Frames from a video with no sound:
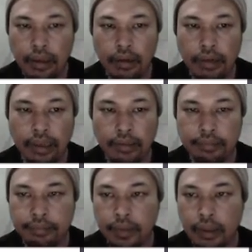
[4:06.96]
All right.
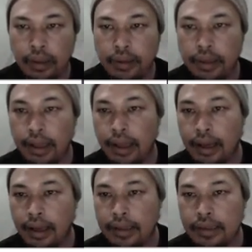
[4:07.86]
There
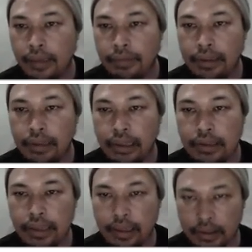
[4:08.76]
are several
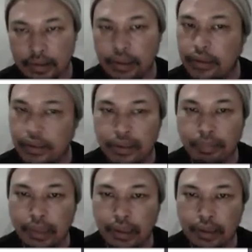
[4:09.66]
things that this is
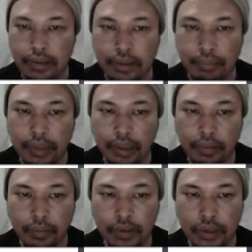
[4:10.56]

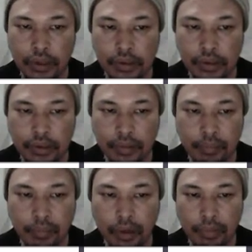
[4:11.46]
something which is
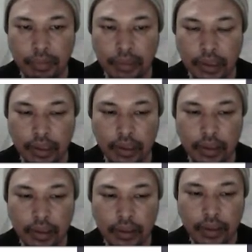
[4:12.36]
probably